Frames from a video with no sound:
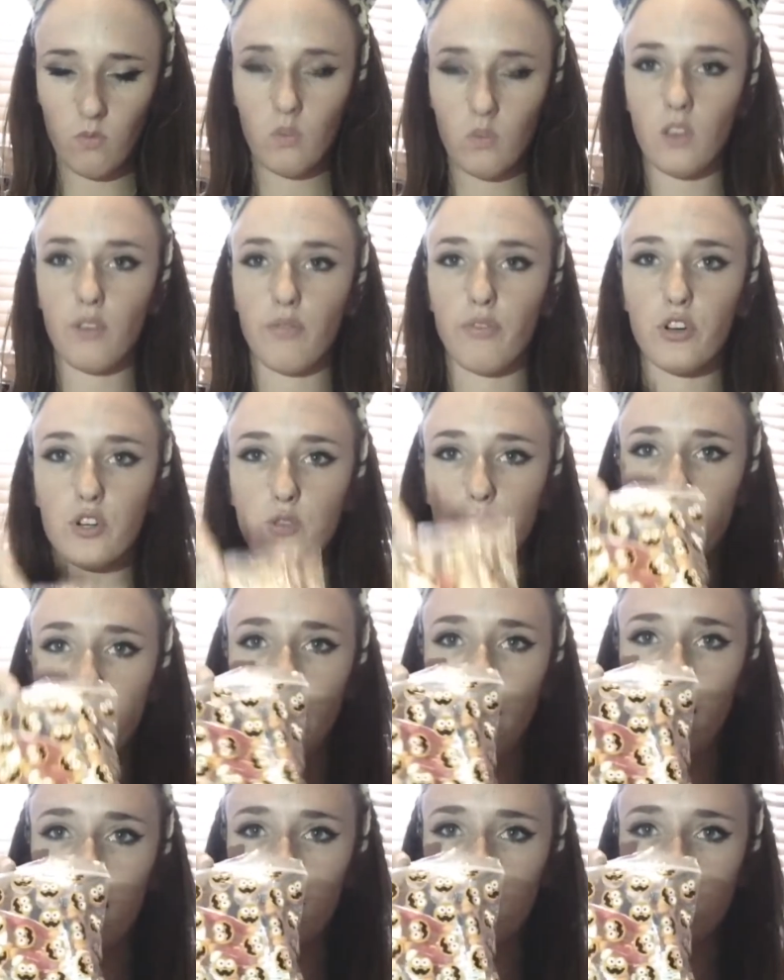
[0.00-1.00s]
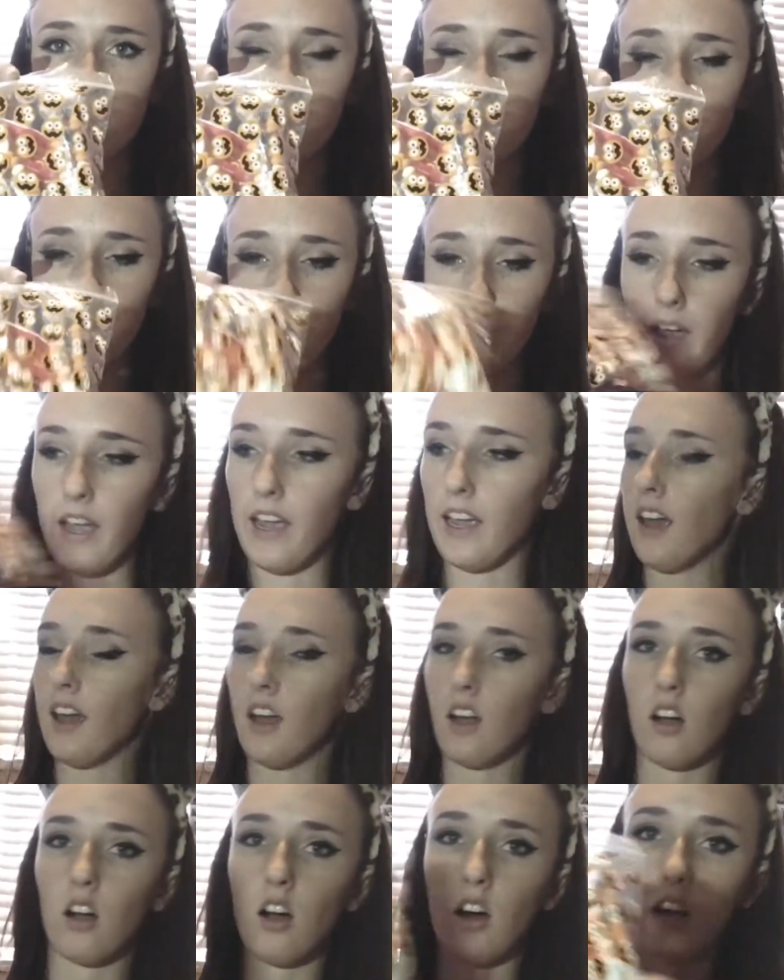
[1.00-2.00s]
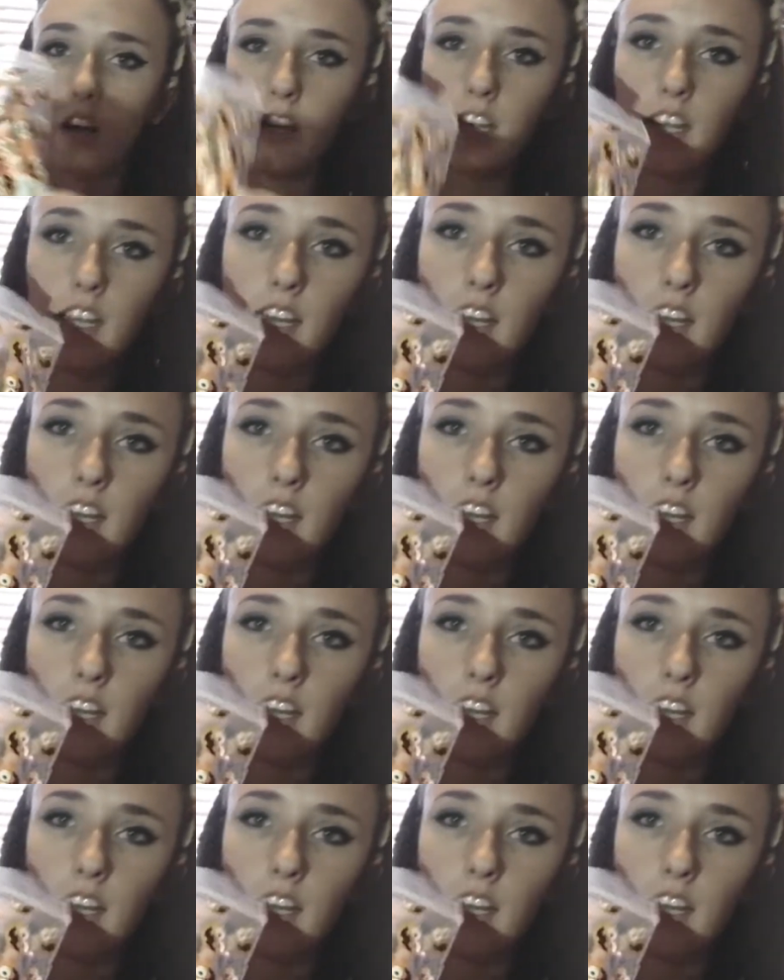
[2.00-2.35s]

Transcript: the first bag is from my Aunt Connie,